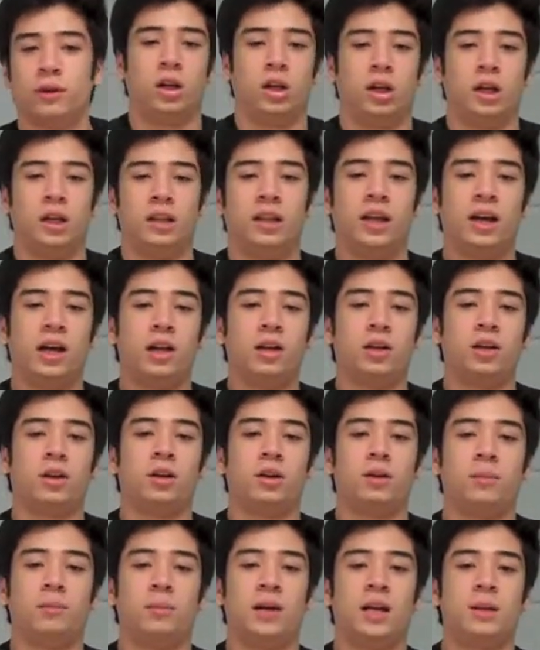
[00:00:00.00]
and
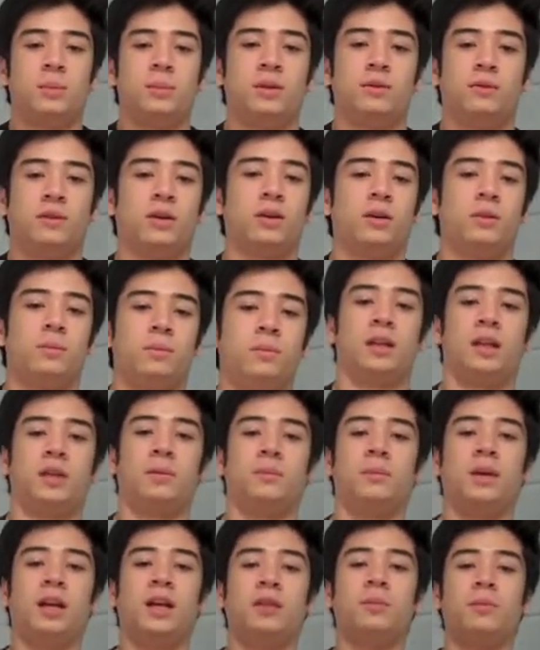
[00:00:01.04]
that made
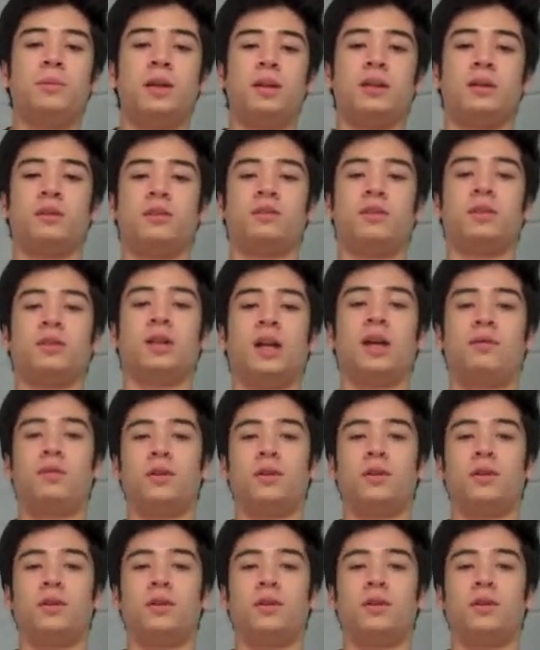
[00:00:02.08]
me see life